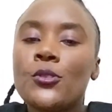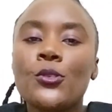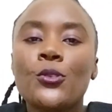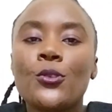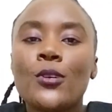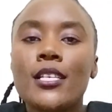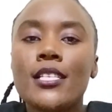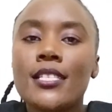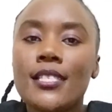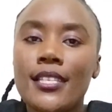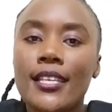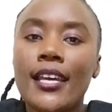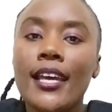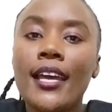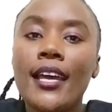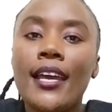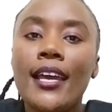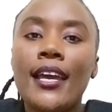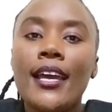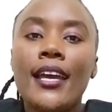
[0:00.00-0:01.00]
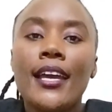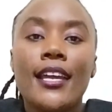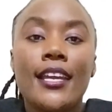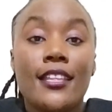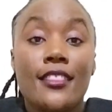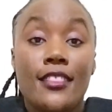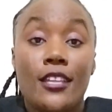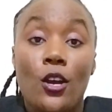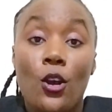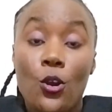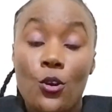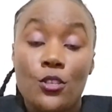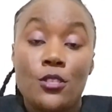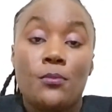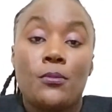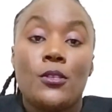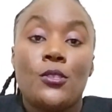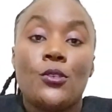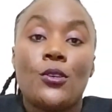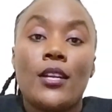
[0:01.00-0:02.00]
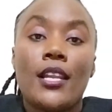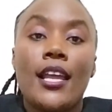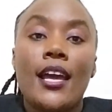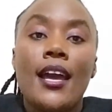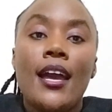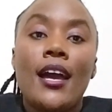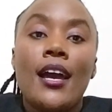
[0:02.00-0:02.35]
your stay in the hospital.